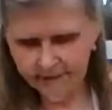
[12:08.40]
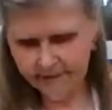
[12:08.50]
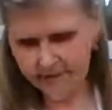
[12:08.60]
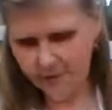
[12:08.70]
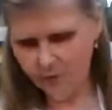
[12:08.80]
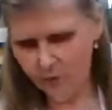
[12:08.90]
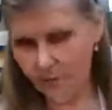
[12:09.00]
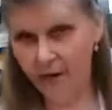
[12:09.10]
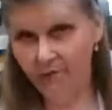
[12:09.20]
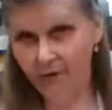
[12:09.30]
See, that's one of
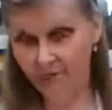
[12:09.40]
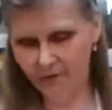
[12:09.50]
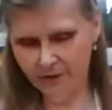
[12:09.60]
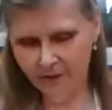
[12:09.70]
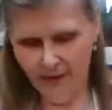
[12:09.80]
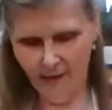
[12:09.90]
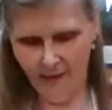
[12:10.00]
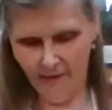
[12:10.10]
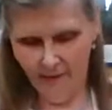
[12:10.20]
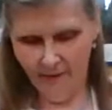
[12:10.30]
my favorites. I
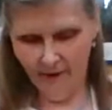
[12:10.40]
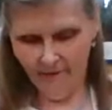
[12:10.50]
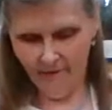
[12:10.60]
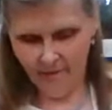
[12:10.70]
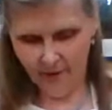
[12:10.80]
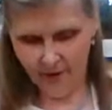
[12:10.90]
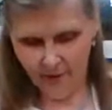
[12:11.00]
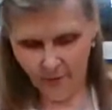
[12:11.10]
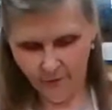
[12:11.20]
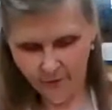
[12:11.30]
love avocado.
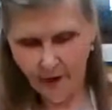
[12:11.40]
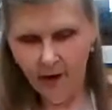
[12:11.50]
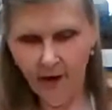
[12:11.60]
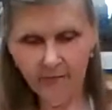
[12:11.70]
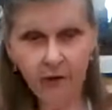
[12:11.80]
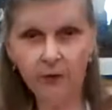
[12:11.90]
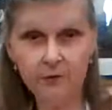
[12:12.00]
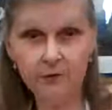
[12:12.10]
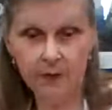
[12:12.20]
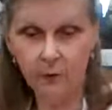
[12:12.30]
Avocado
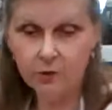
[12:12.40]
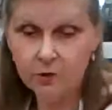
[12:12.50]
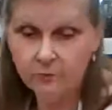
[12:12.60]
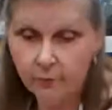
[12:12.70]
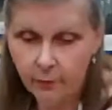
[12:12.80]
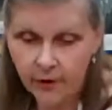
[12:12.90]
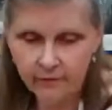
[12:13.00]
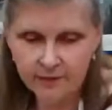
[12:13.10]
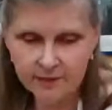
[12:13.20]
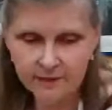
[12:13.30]
sandwiches for
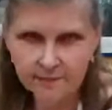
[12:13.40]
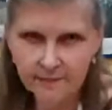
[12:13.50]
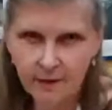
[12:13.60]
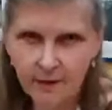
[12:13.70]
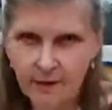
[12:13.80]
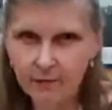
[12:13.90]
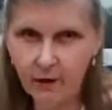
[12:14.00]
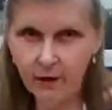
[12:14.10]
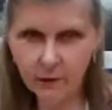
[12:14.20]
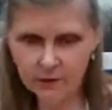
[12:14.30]
breakfast.
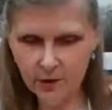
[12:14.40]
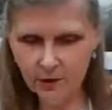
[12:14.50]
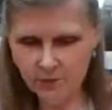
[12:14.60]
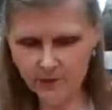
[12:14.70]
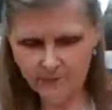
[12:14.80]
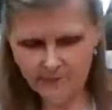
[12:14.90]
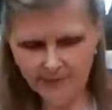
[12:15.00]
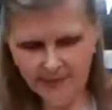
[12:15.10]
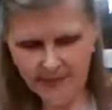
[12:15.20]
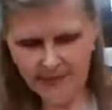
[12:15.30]
Avocado on toast.
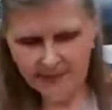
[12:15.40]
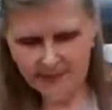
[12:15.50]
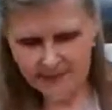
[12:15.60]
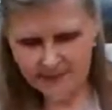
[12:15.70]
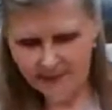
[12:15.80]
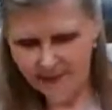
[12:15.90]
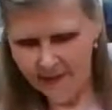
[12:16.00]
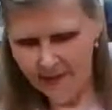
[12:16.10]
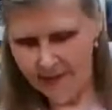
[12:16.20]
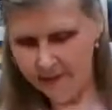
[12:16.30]
Yes.
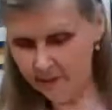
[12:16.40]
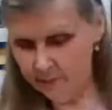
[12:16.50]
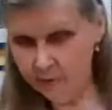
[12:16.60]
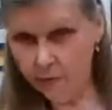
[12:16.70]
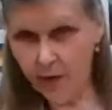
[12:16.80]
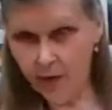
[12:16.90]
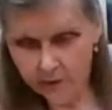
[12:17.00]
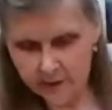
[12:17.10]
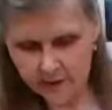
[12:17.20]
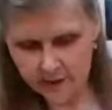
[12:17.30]
And some
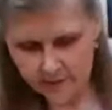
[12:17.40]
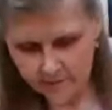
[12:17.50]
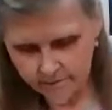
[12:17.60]
sprouts.